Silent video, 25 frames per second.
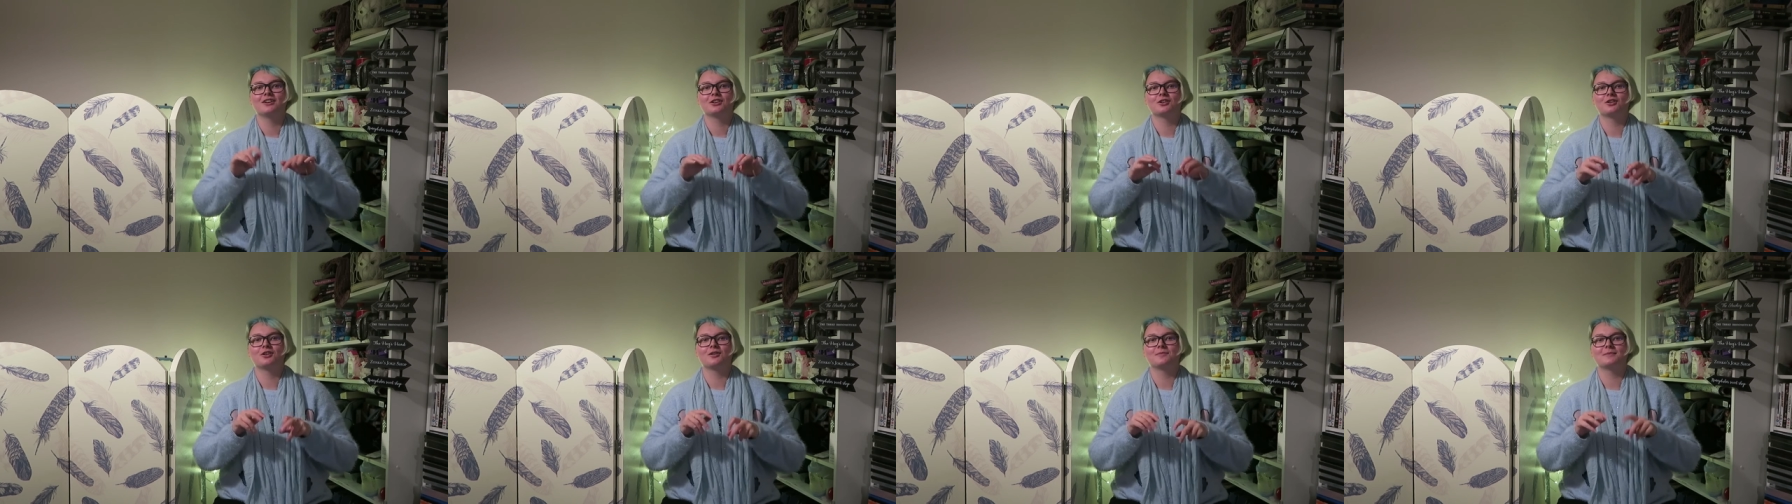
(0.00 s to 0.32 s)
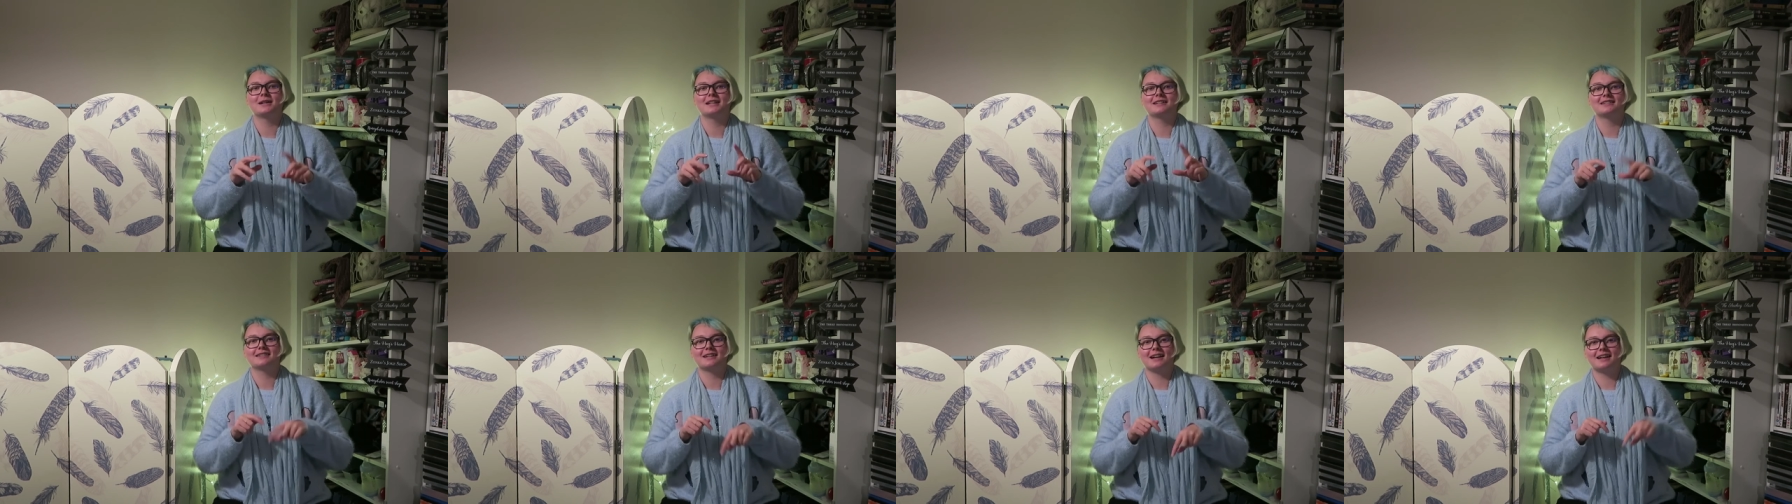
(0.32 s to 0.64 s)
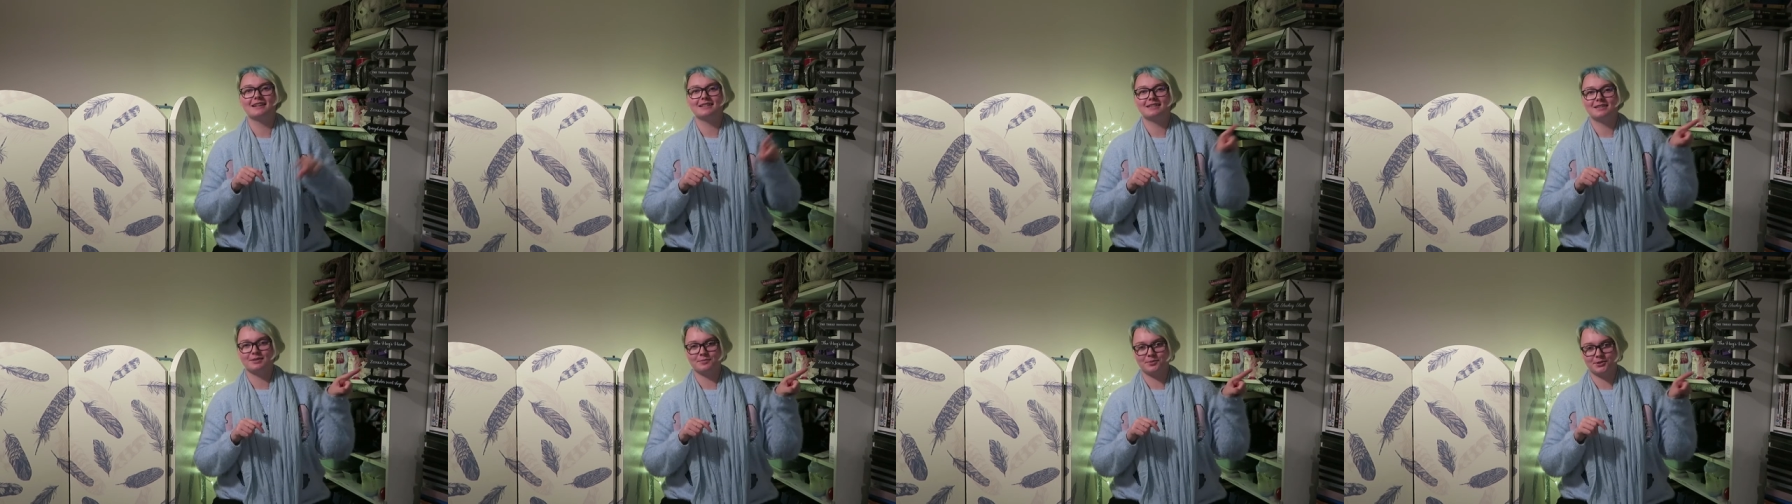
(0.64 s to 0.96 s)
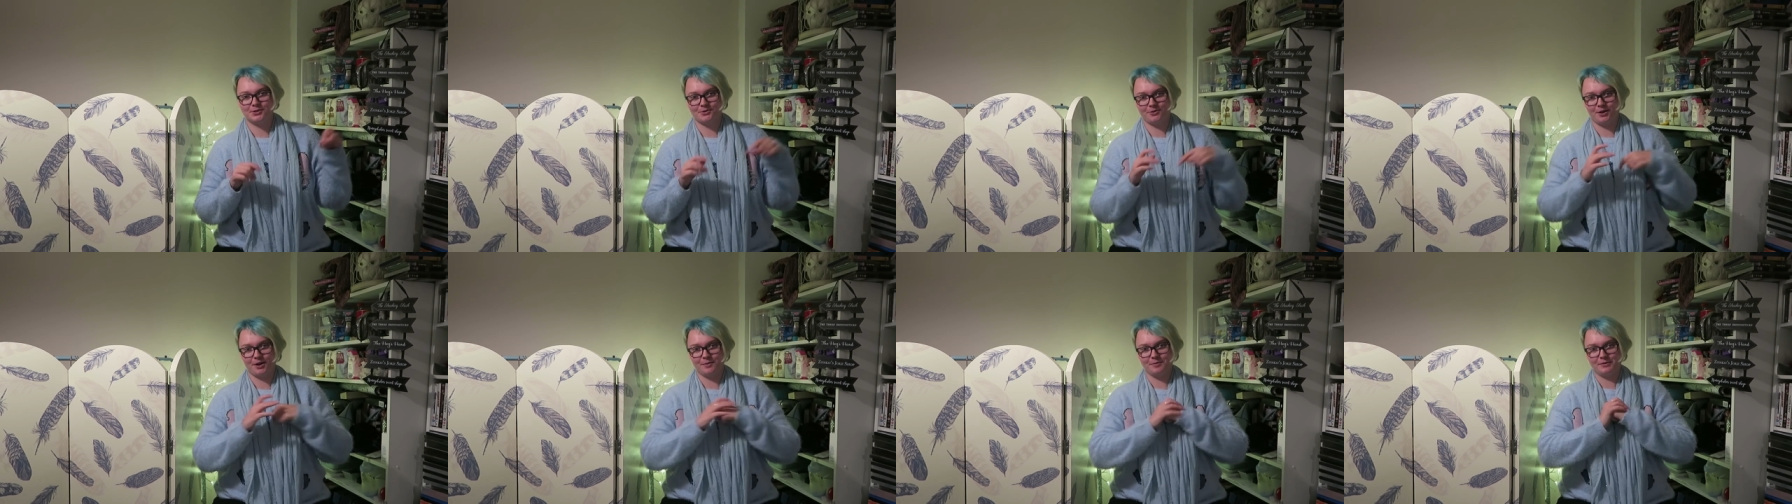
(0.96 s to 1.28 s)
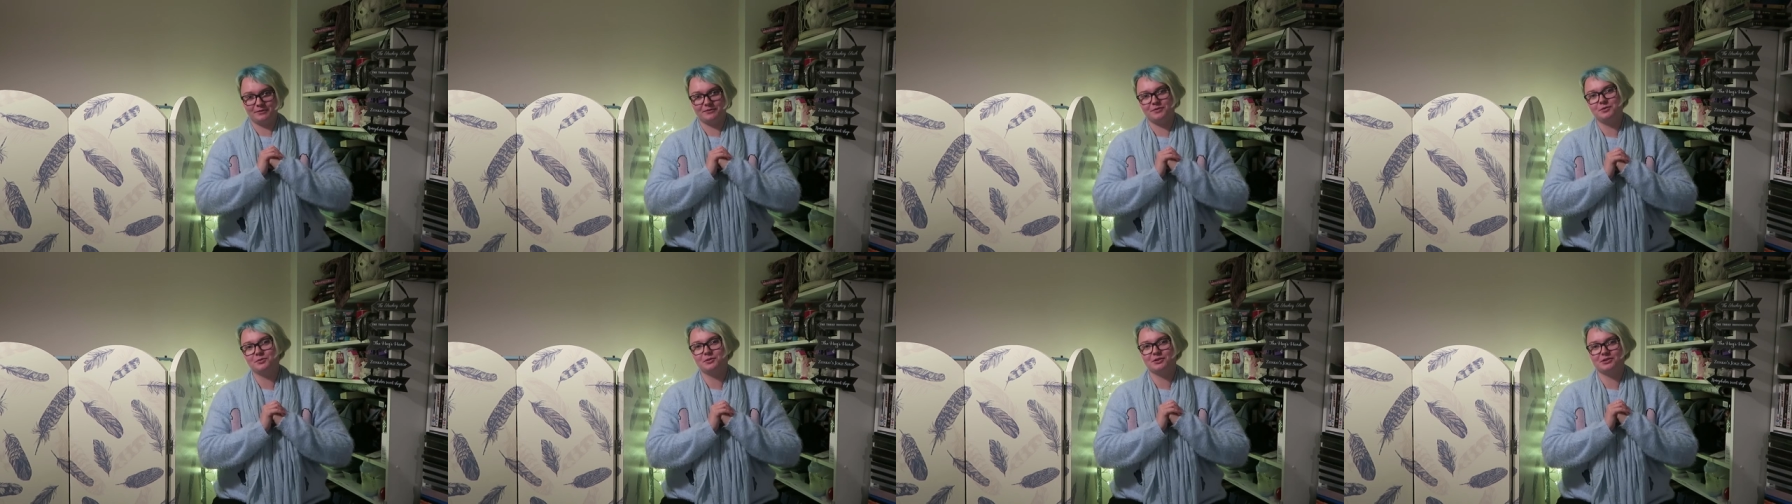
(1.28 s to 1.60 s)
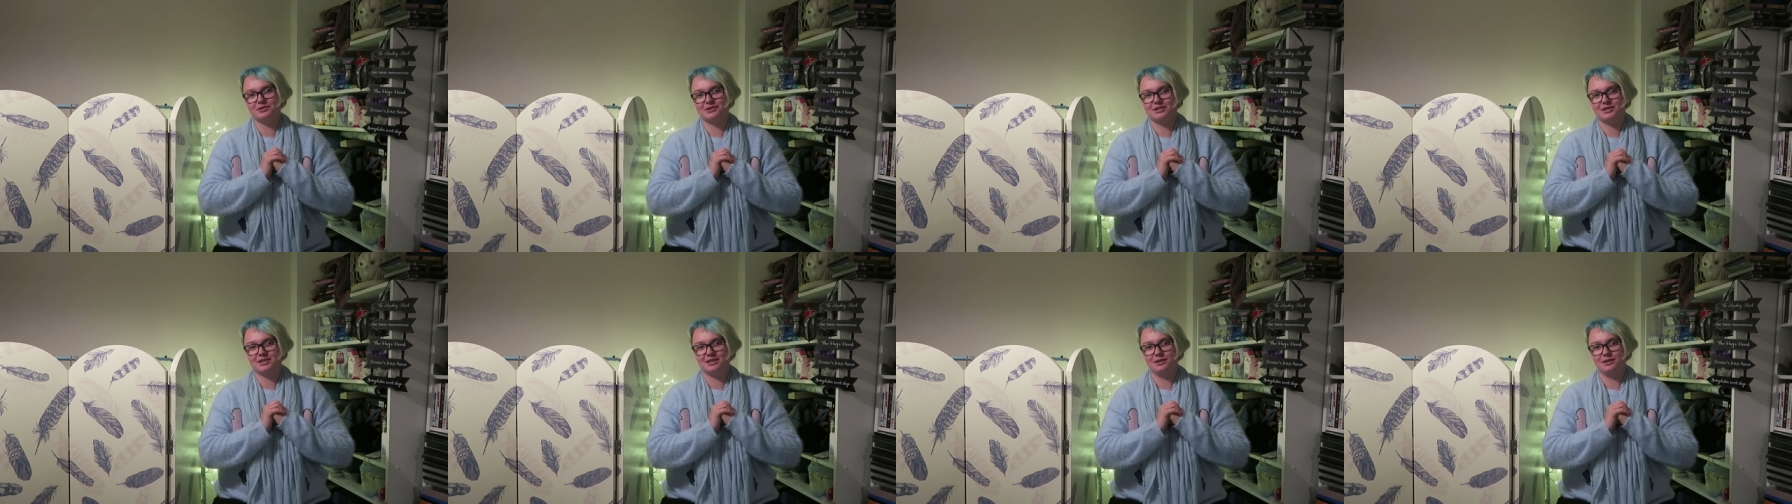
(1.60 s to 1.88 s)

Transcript: comment and subscribe if you want to